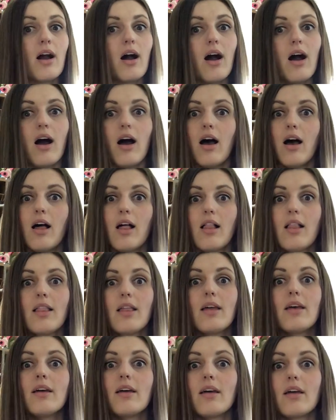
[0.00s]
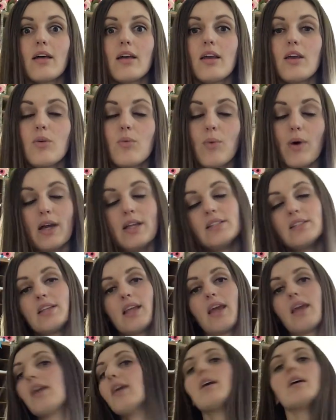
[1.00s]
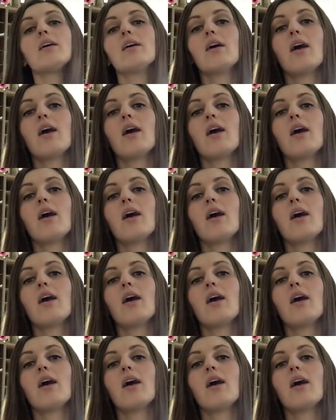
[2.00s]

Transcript: all in one day.